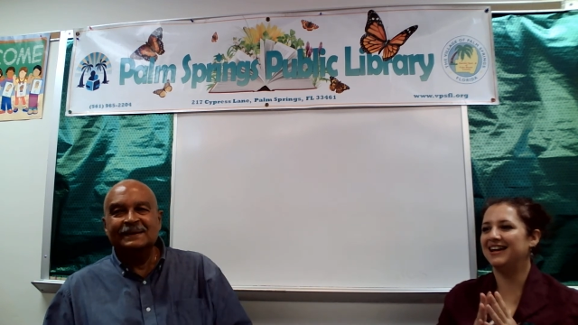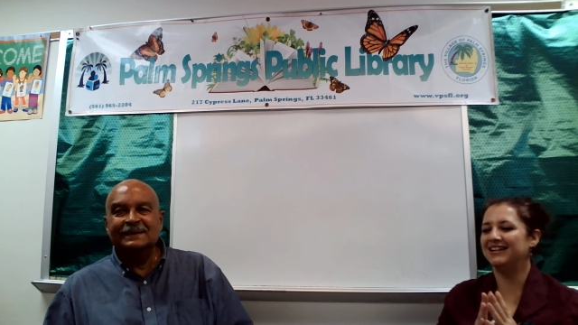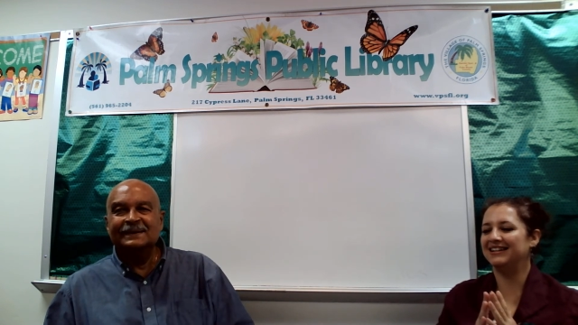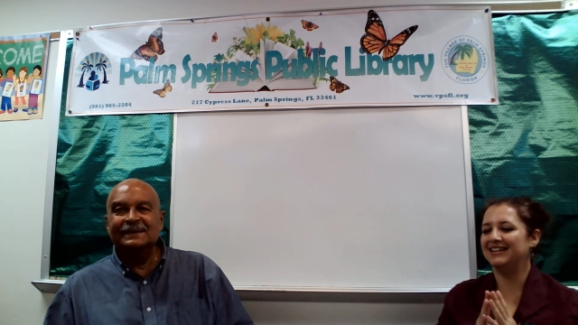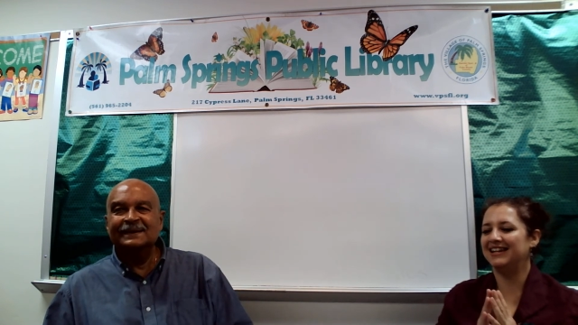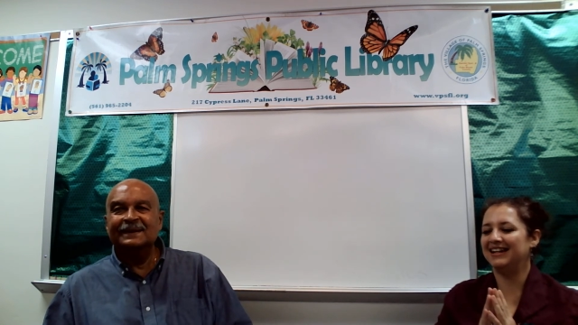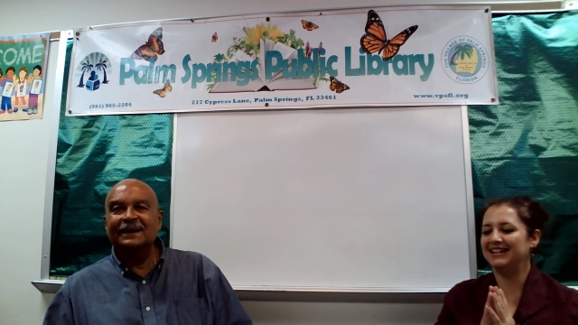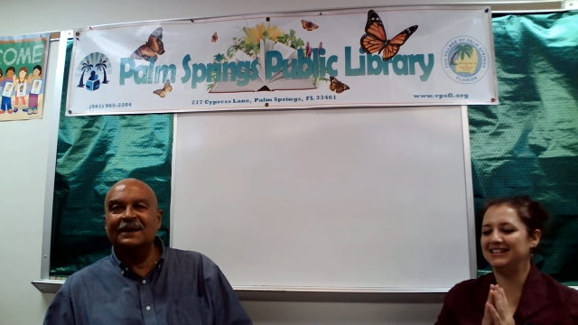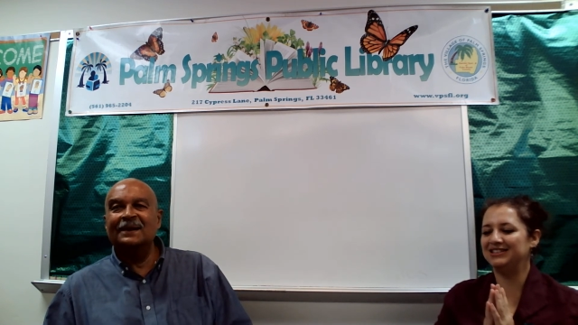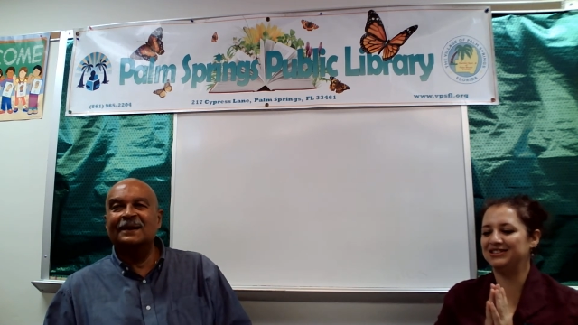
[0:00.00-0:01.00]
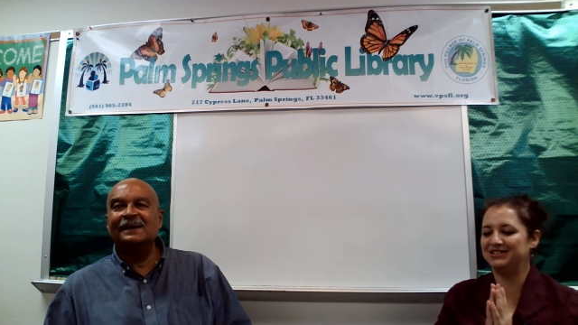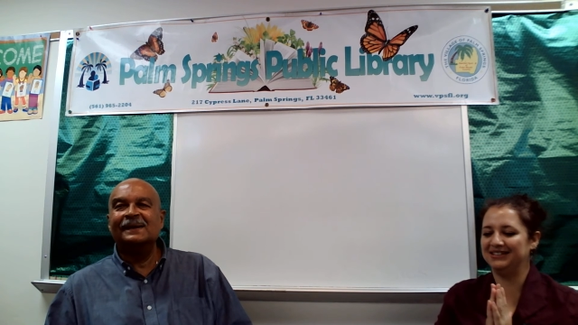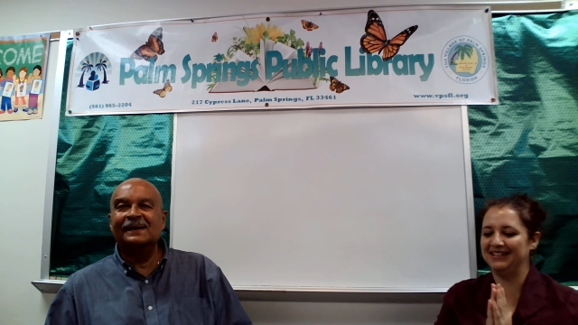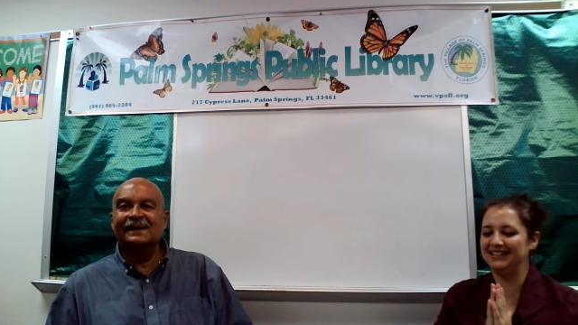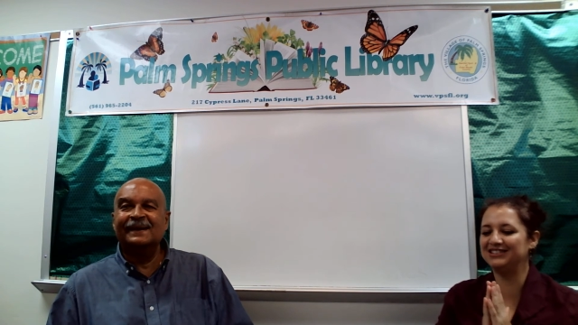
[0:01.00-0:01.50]
Speaker 1: that that
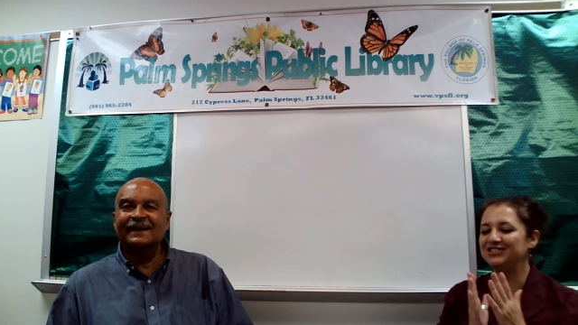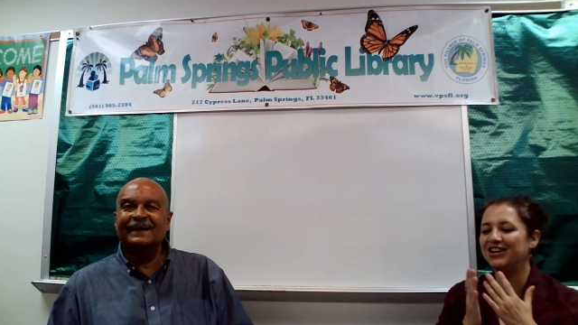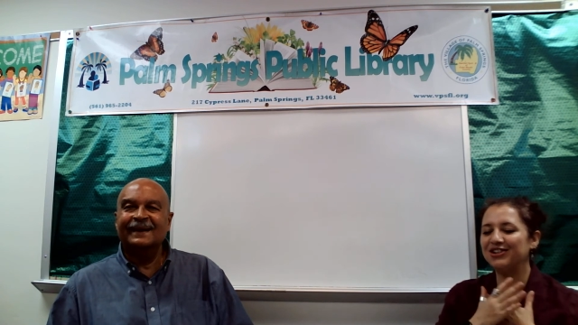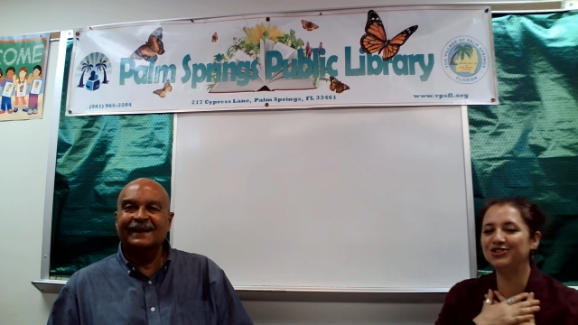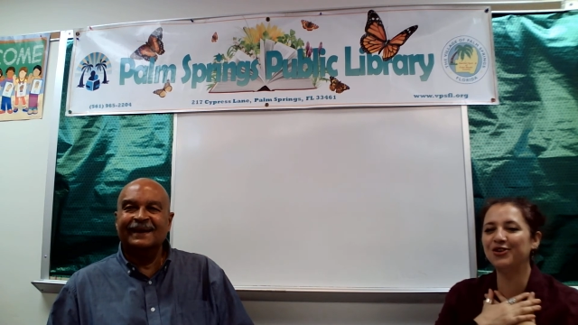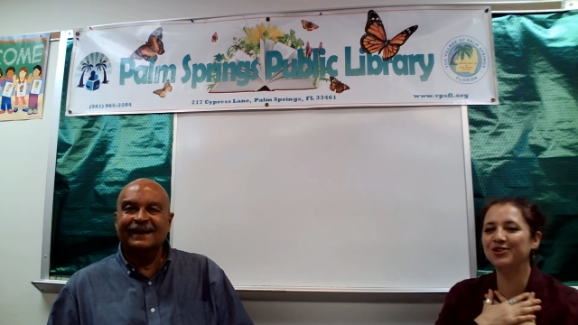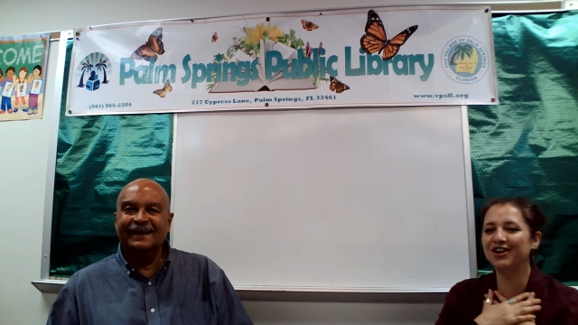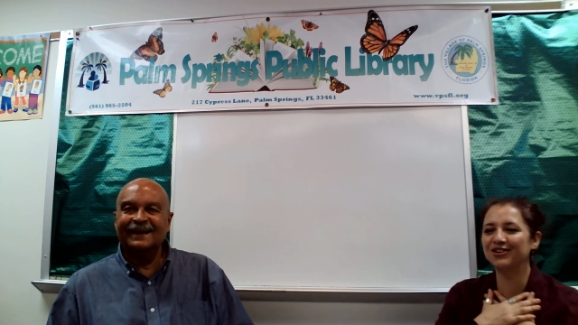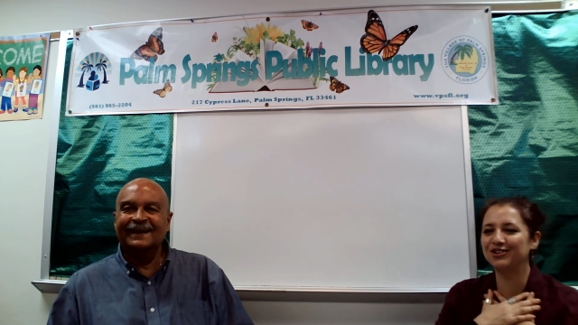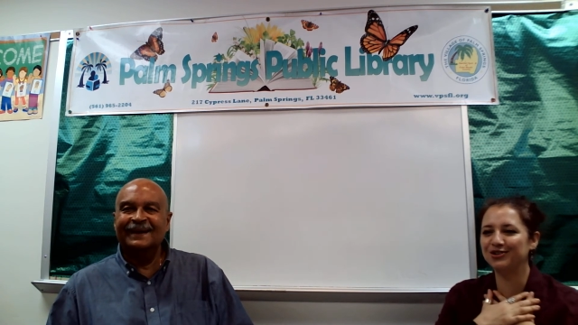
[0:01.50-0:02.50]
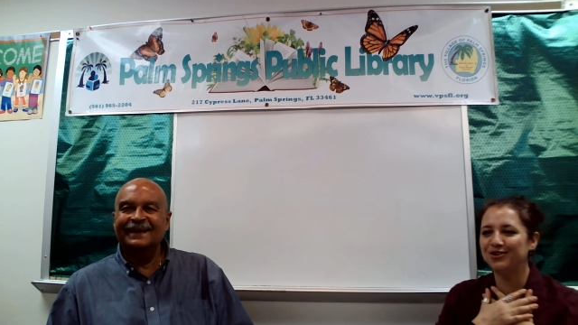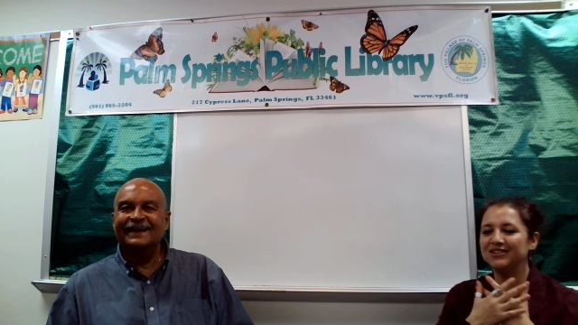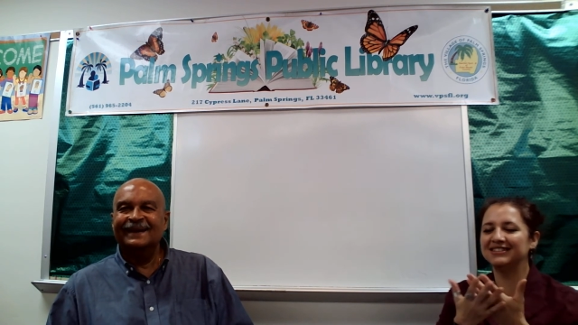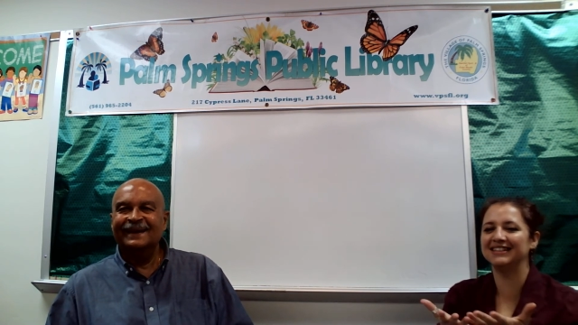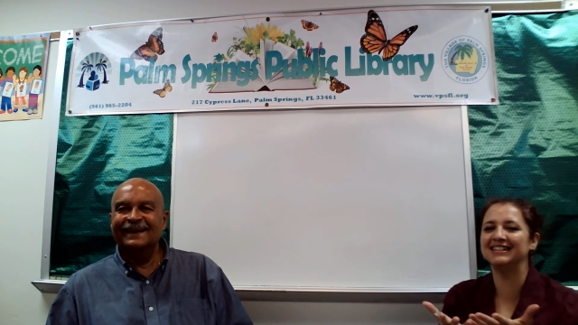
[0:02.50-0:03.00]
it's it's not no longer yours.